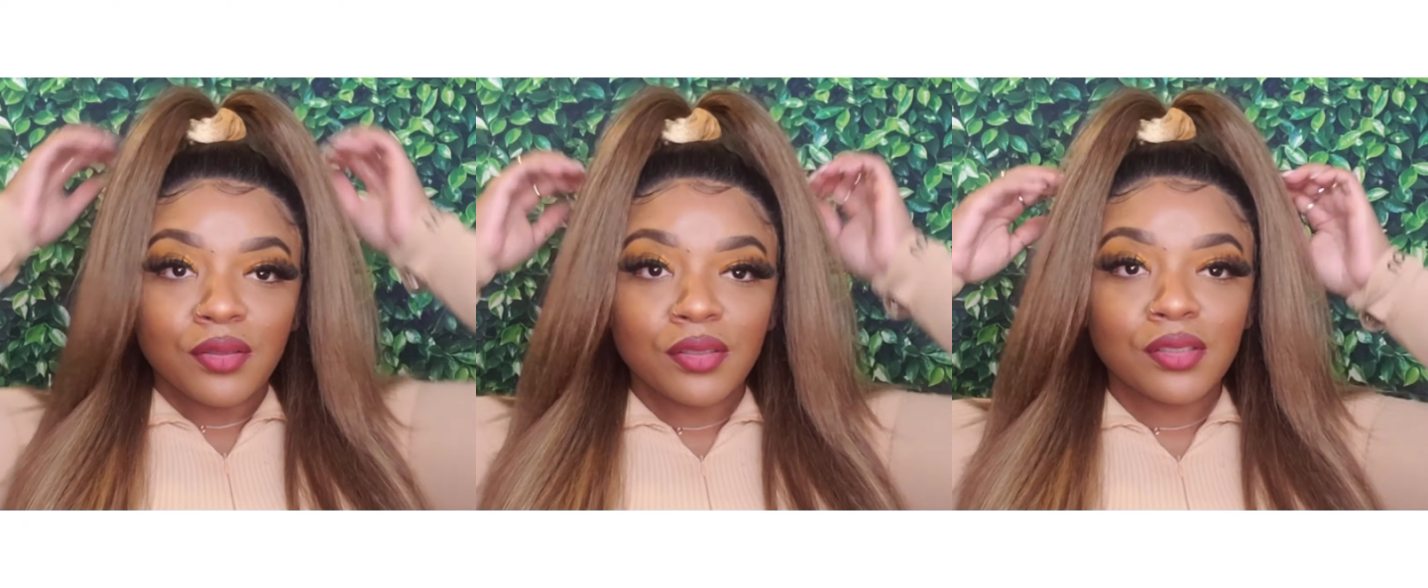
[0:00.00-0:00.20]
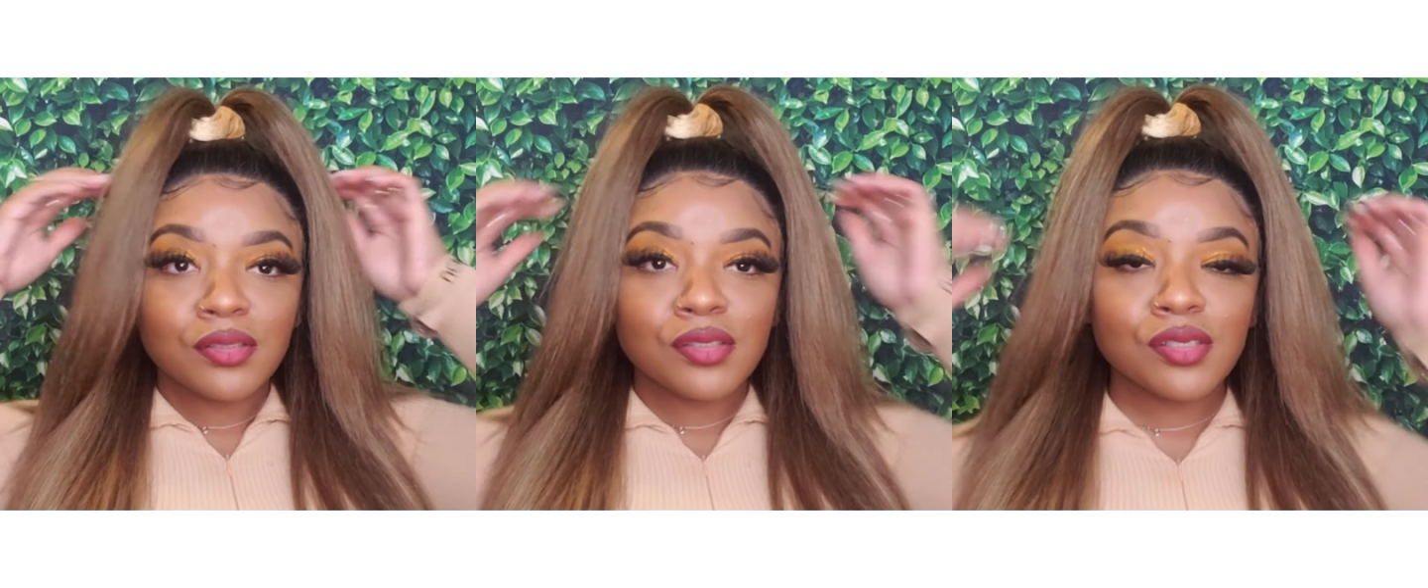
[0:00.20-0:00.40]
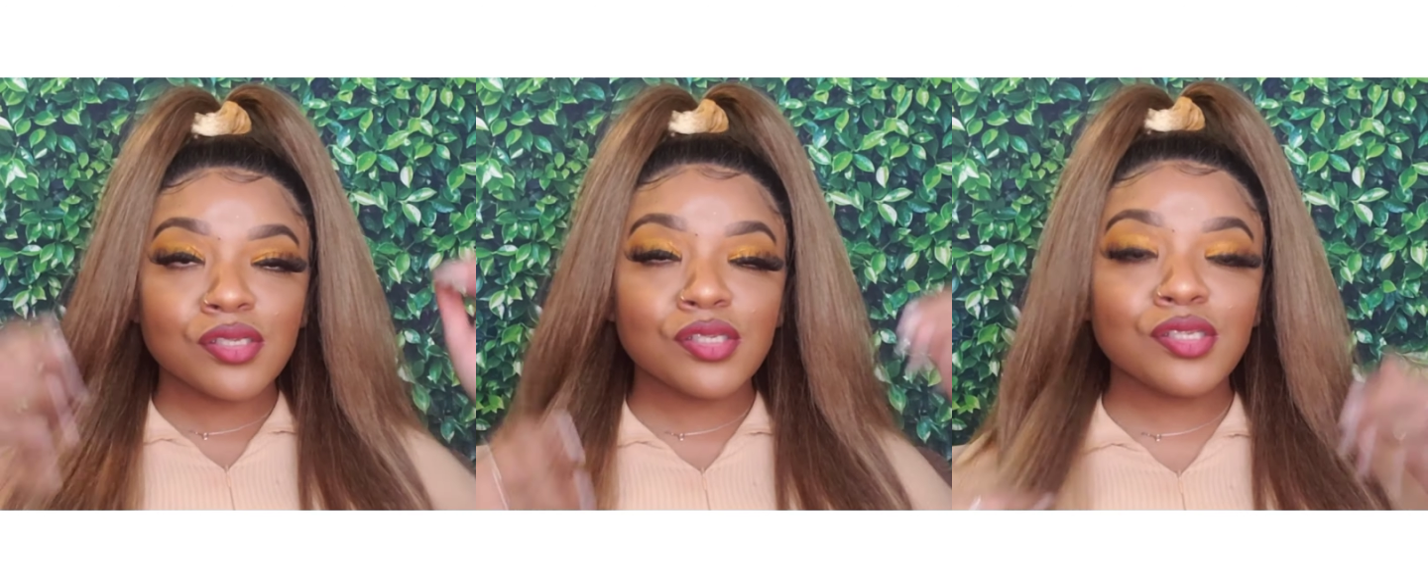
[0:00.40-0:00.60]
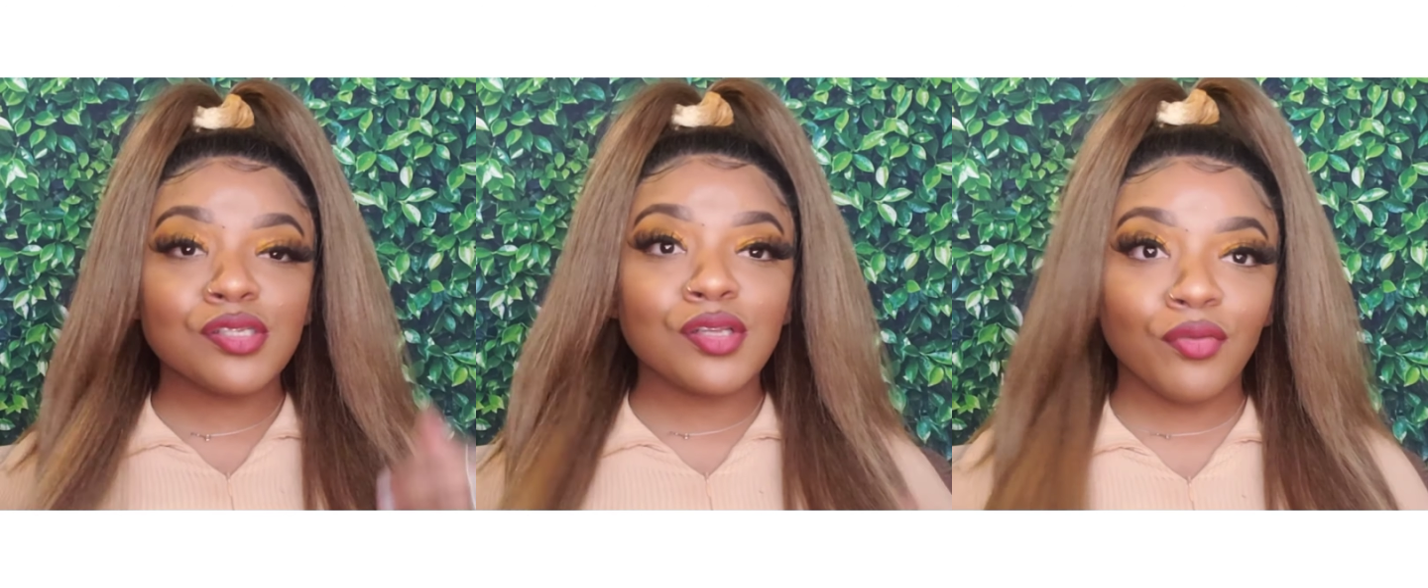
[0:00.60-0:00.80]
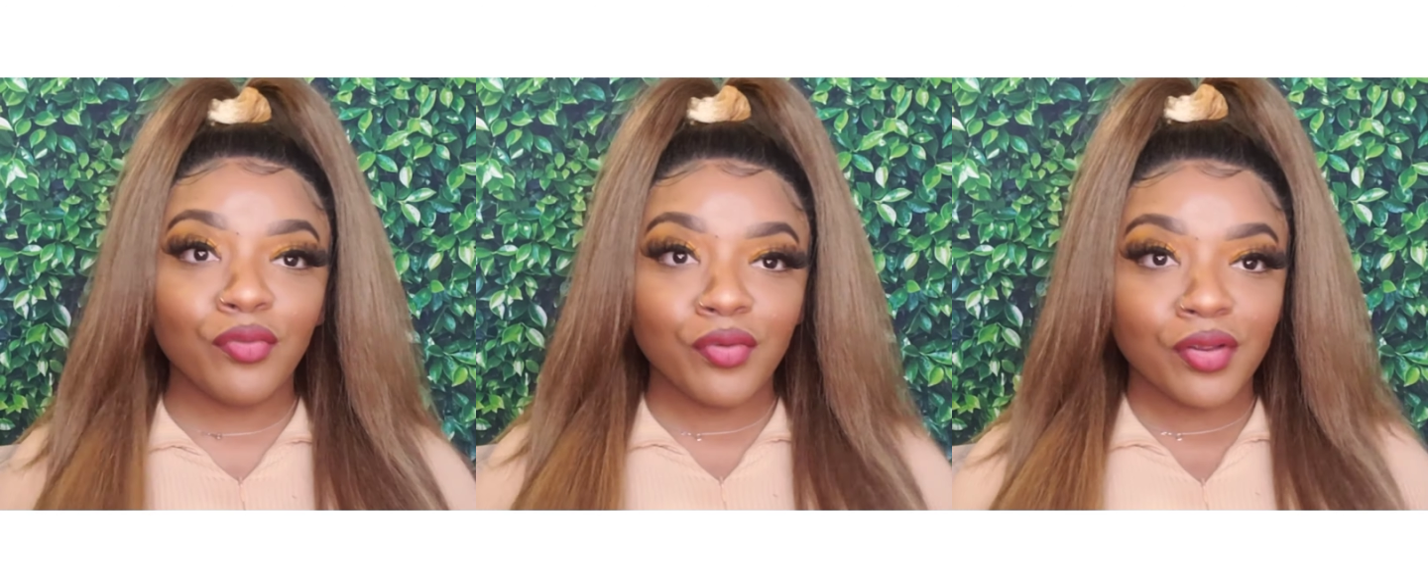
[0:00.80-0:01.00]
This is
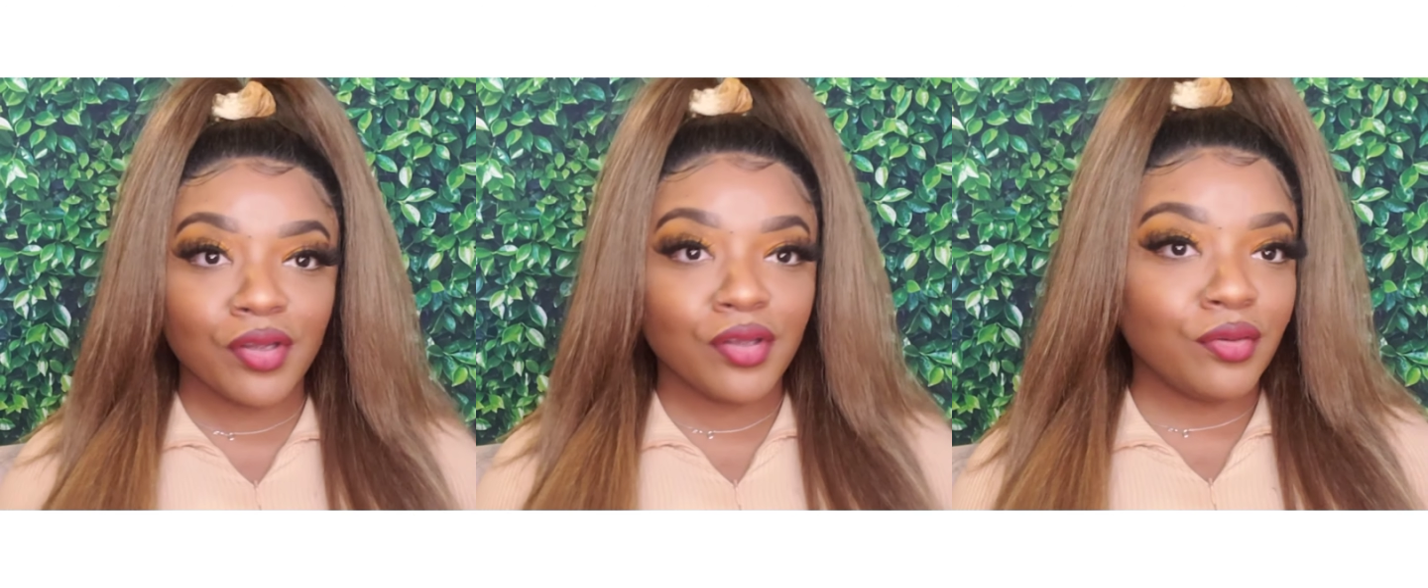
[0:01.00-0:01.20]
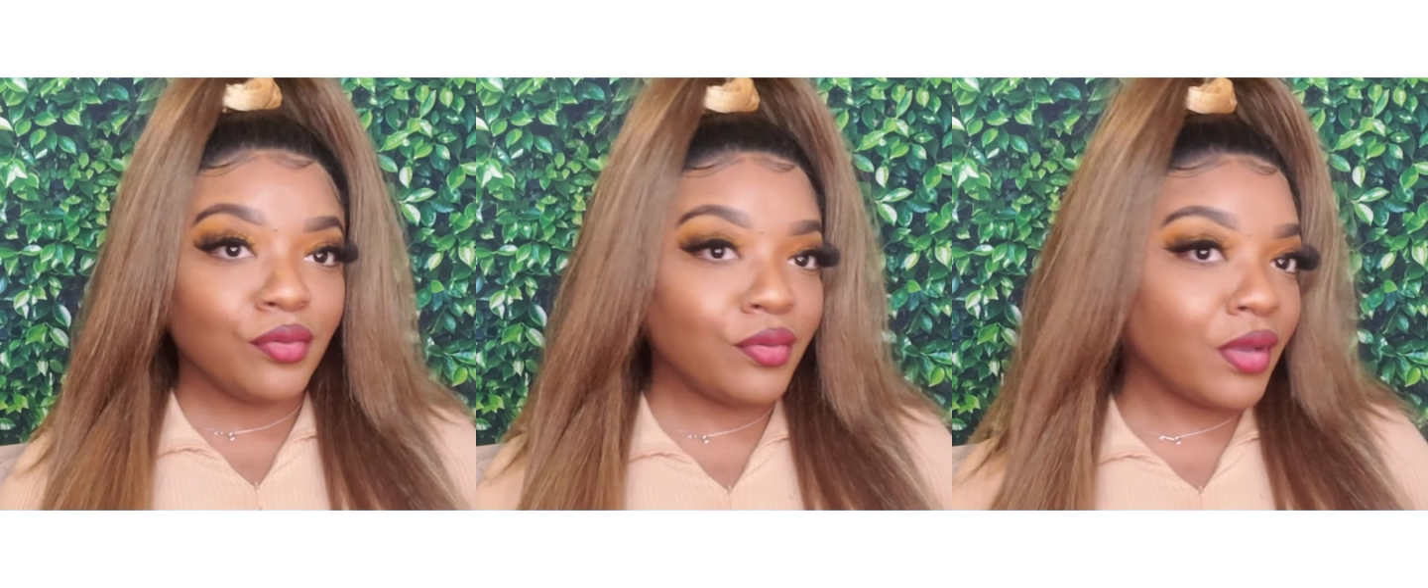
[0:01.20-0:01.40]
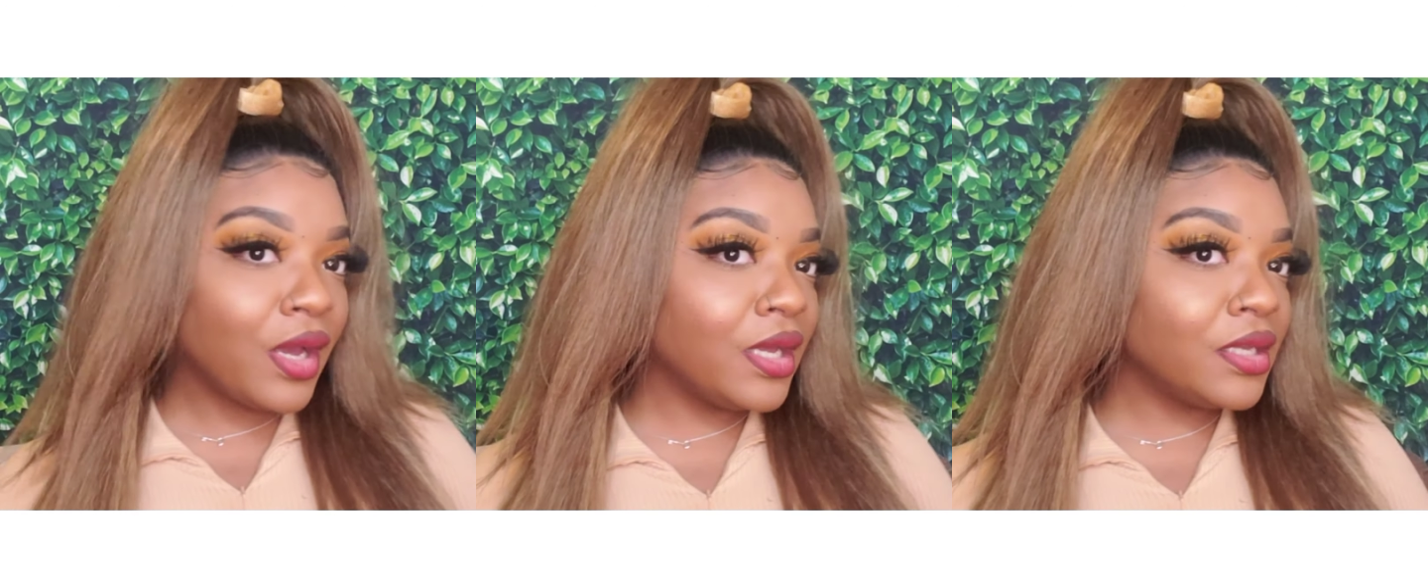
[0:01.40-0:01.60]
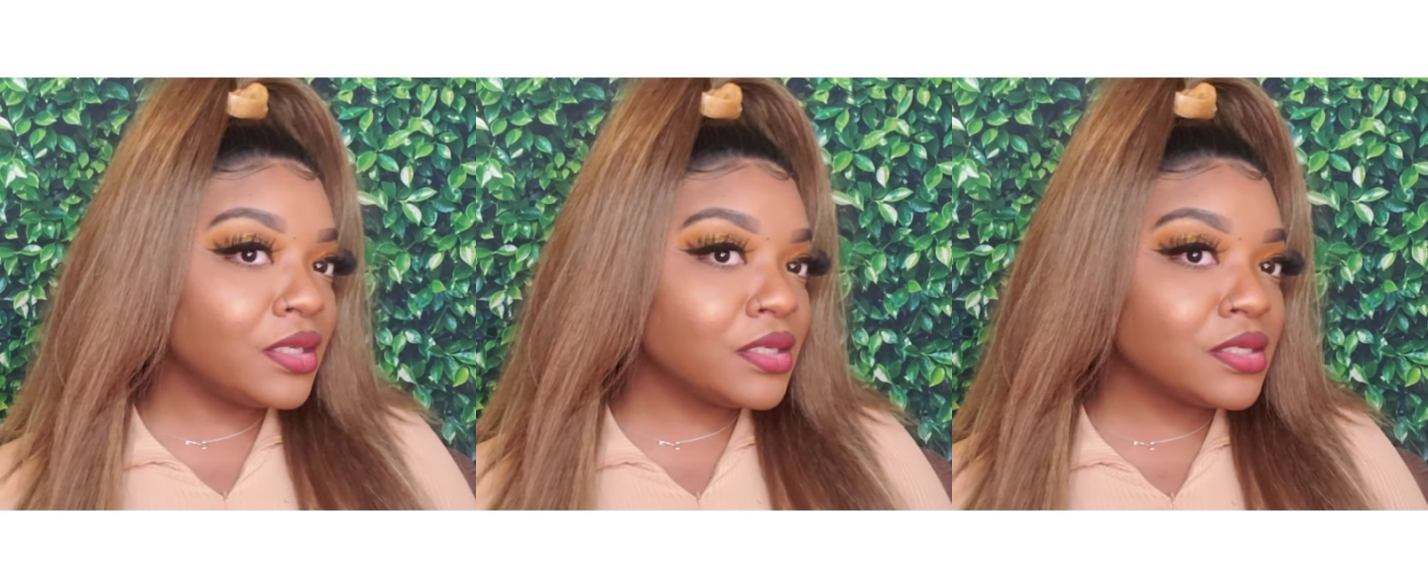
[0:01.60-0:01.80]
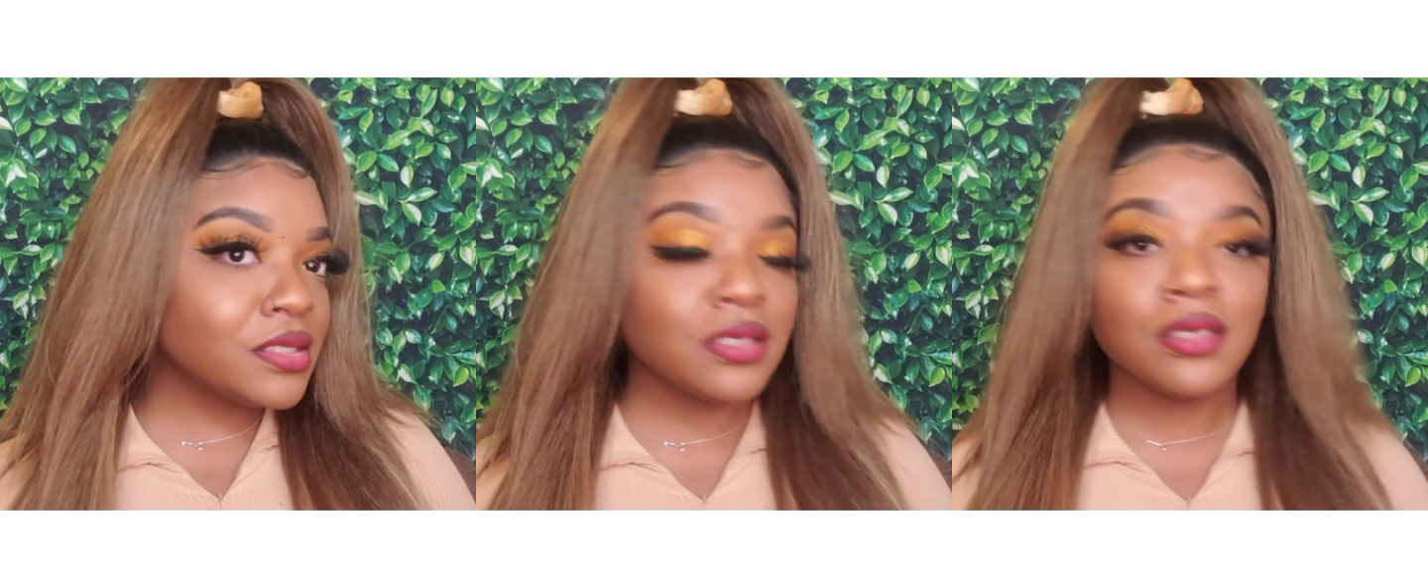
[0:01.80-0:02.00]
so freaking cute, you guys.